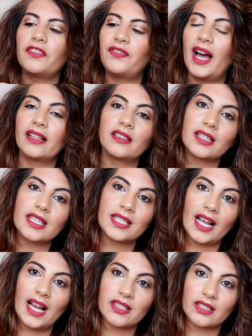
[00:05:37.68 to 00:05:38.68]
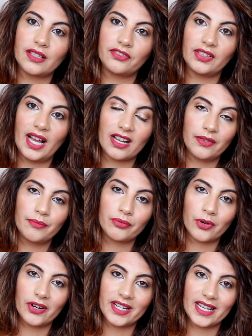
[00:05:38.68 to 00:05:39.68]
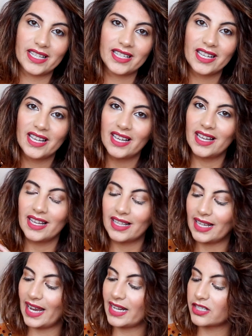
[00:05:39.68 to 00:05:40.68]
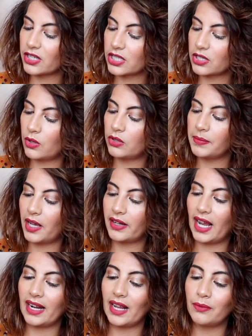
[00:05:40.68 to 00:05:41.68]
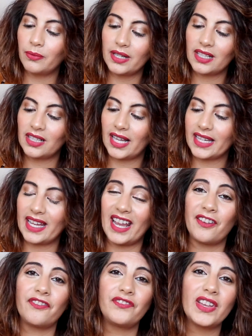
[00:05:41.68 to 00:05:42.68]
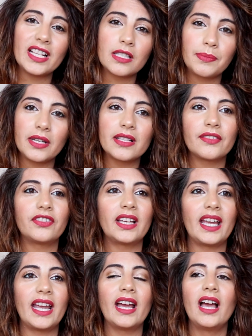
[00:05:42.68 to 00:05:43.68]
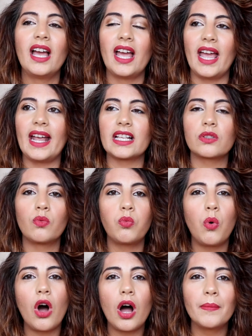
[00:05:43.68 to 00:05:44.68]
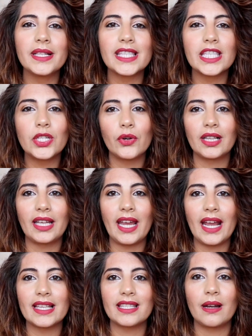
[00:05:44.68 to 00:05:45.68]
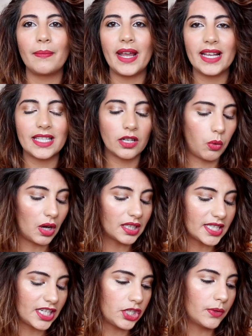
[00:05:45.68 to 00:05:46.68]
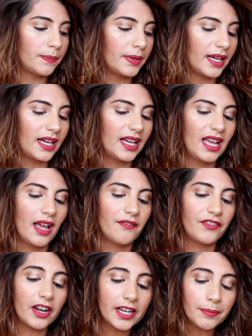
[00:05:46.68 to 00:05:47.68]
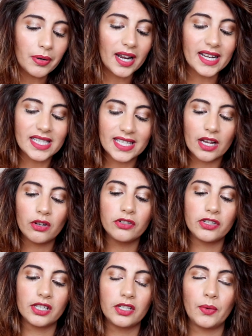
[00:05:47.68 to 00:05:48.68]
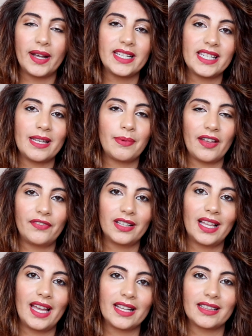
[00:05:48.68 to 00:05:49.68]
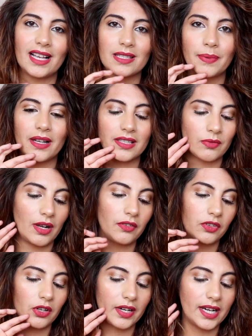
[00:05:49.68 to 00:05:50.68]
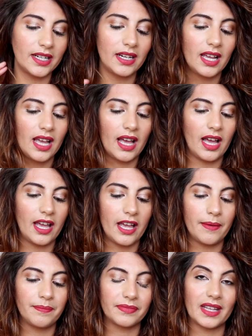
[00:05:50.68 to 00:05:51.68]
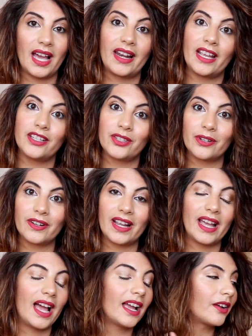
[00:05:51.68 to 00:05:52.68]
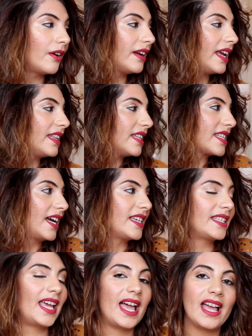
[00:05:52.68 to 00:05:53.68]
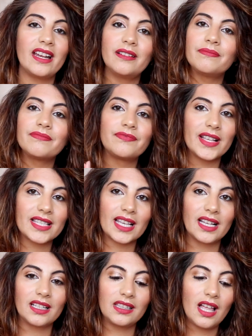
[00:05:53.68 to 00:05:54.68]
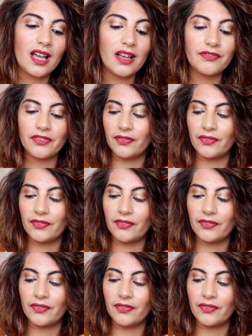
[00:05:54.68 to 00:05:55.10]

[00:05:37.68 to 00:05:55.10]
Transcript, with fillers: the fact that the stars on the flag are embroidered. It just sold me on it, and I really like it. It fits beautifully, it's warm and snuggly, it's an amazing quality jumper. Very pricey, one hundred and twenty, but I feel like that's because it's Ralph Lauren. Um, and I adore it. I got it in the size ten, fits like a glove,